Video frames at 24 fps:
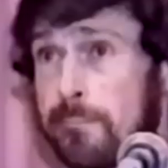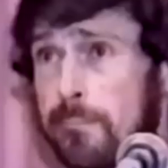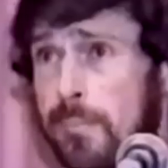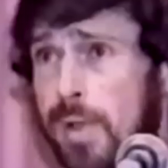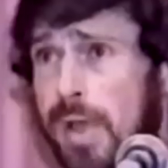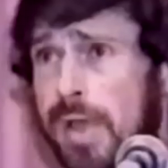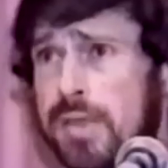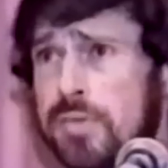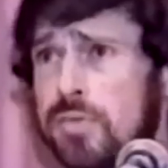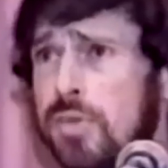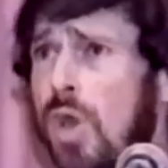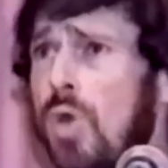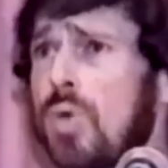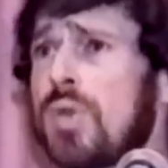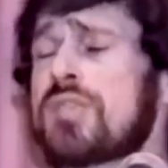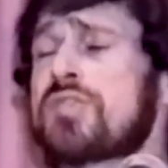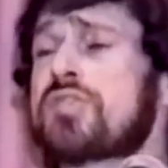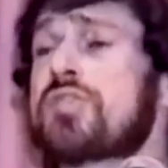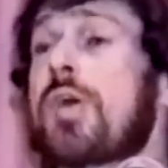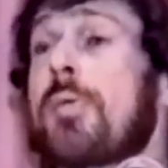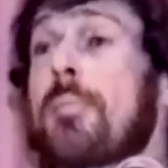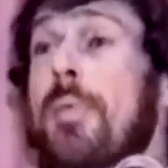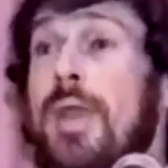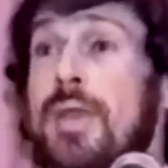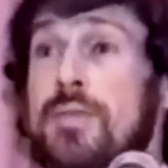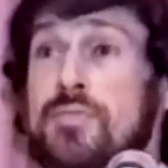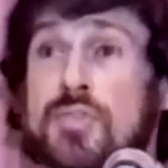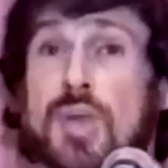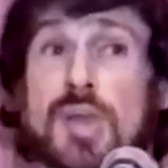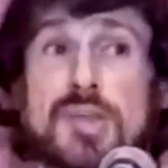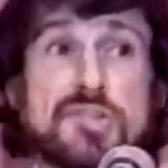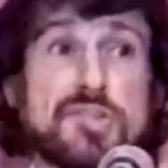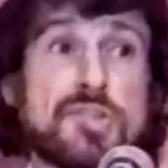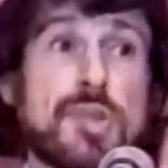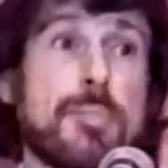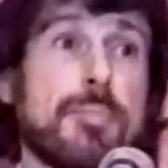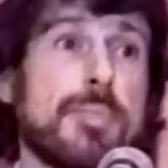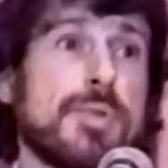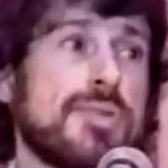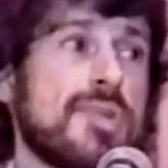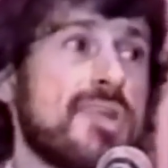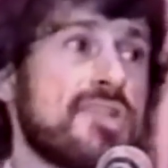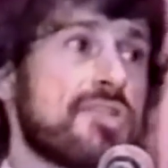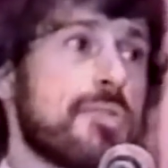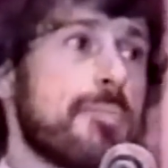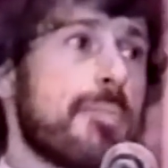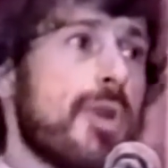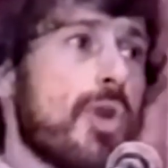I had noticed some anti
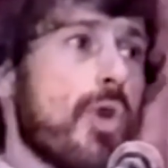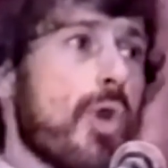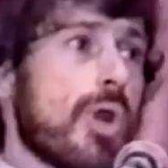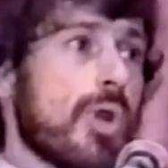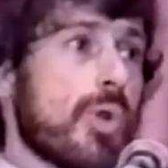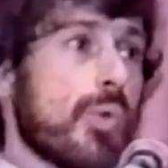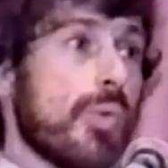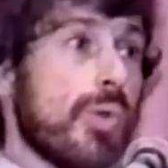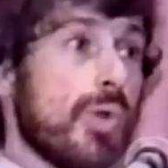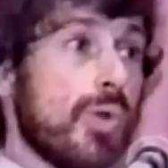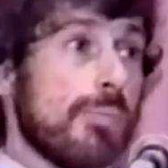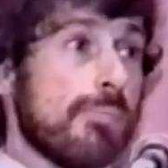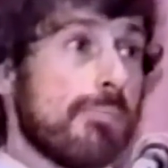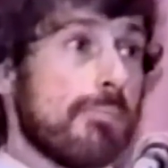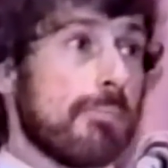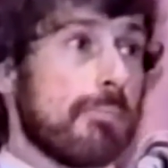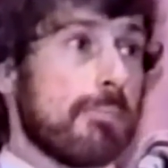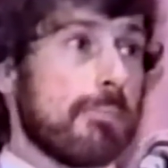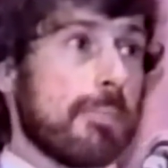Semitism in our group.